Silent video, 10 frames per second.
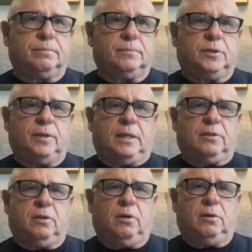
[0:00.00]
So that's
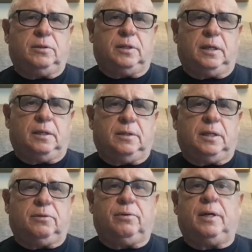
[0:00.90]
called
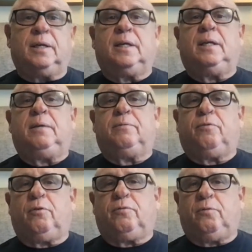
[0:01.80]
Chaturangini,
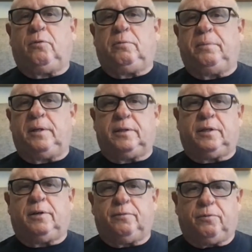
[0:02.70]
fourfold
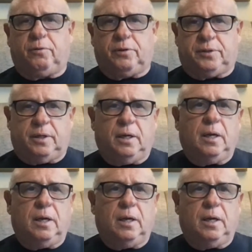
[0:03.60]
military force.